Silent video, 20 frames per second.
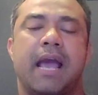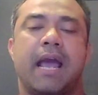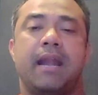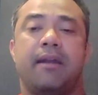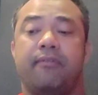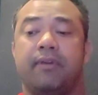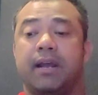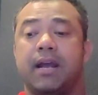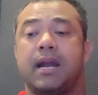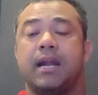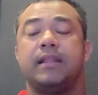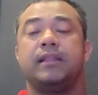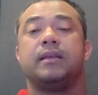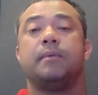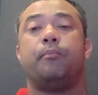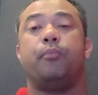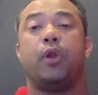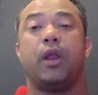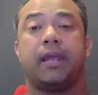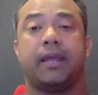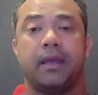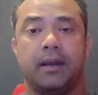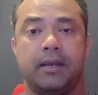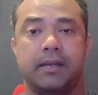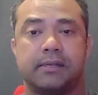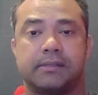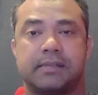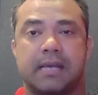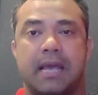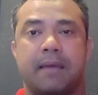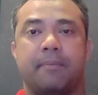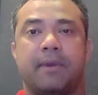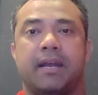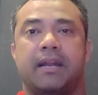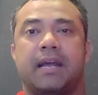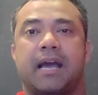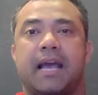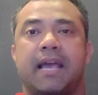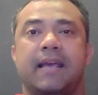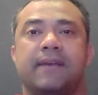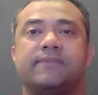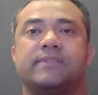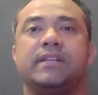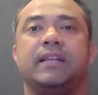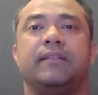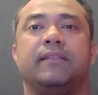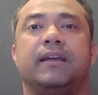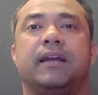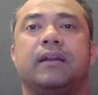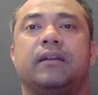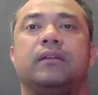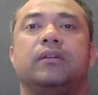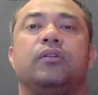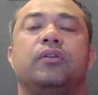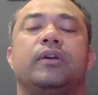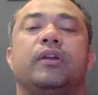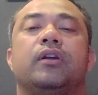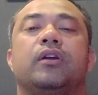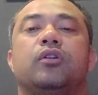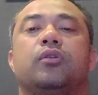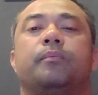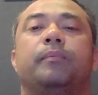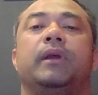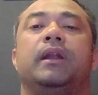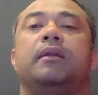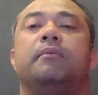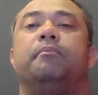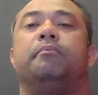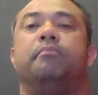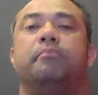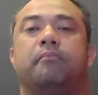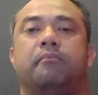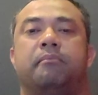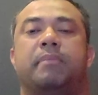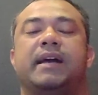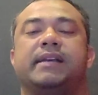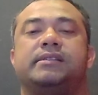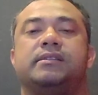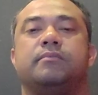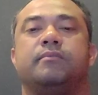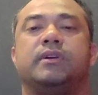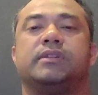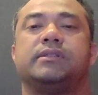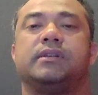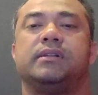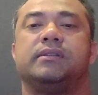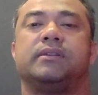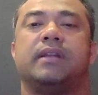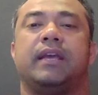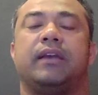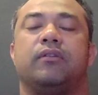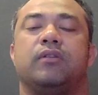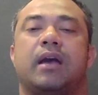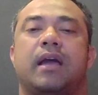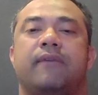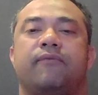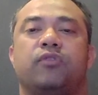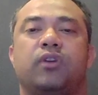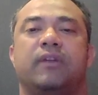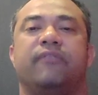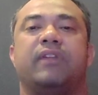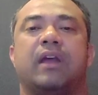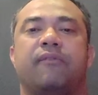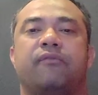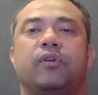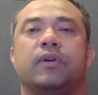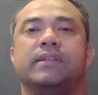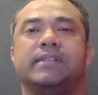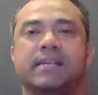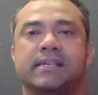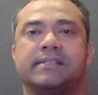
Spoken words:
And regarding the brachialis, I have seen that in order to build bicep muscles, I have to lift heavy weights.